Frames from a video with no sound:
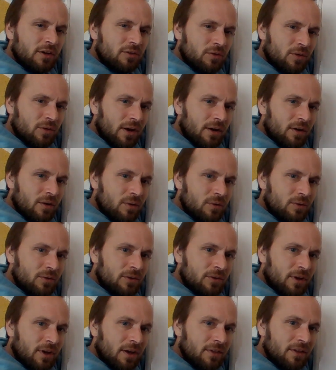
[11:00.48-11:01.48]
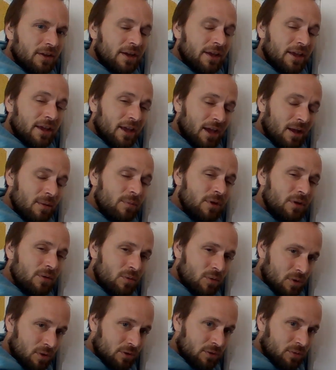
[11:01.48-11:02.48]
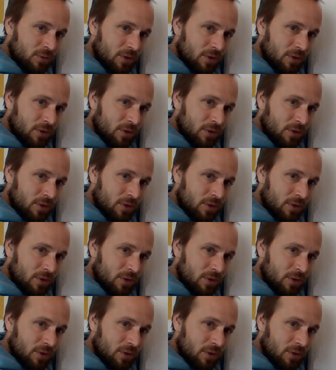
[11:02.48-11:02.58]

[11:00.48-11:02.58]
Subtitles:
triangles, okay, that can't be worked